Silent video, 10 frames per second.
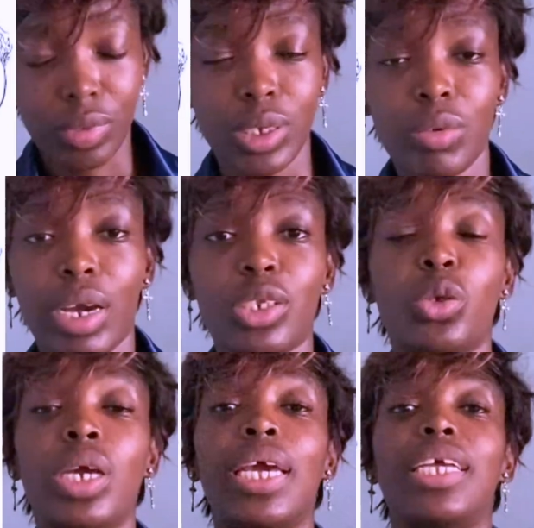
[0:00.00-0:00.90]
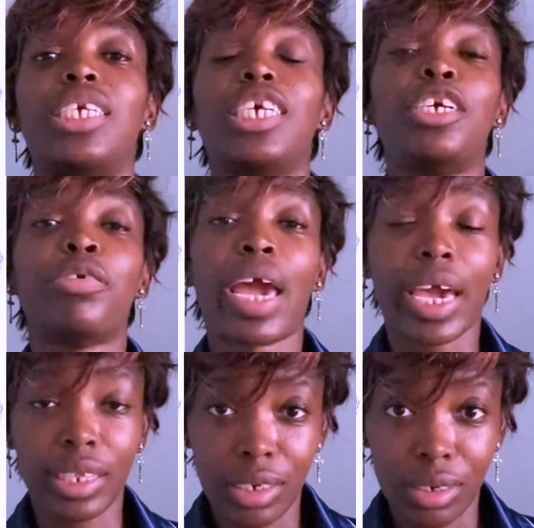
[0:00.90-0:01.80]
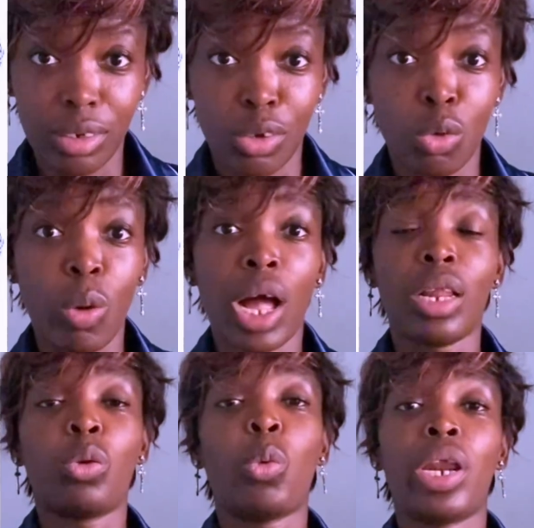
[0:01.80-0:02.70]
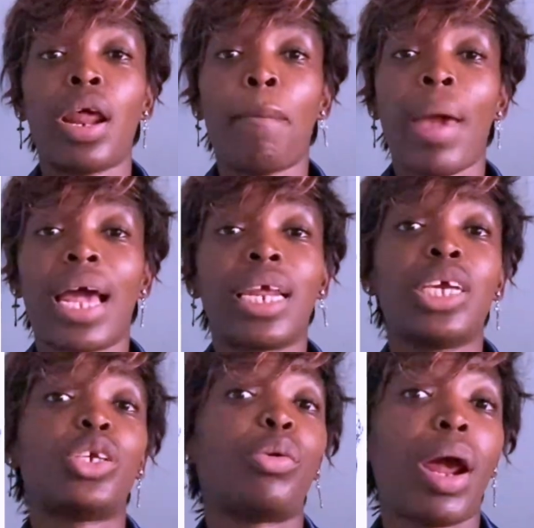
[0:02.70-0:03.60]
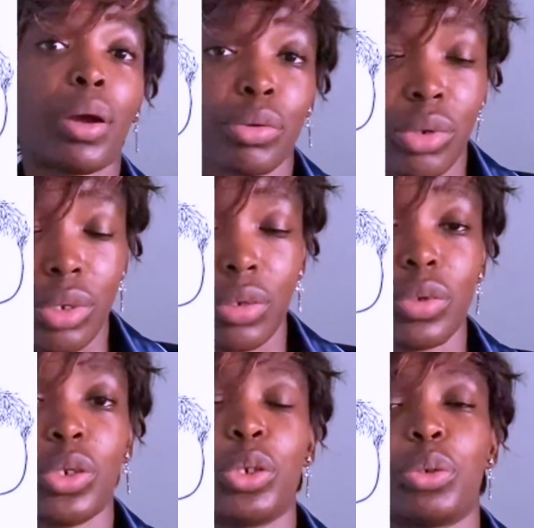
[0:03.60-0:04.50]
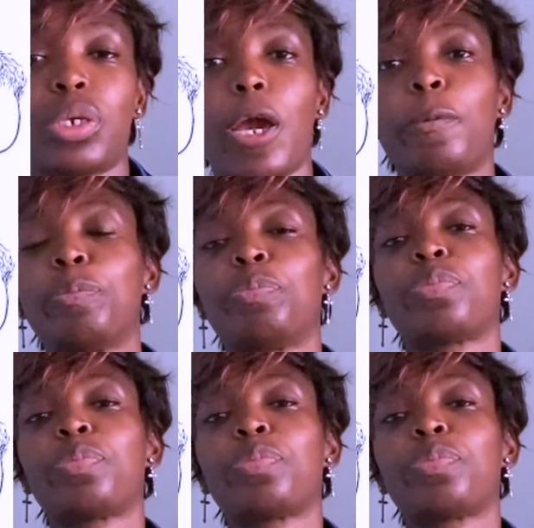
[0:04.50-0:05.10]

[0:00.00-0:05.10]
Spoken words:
right? So it gets erect when a man is aroused, okay?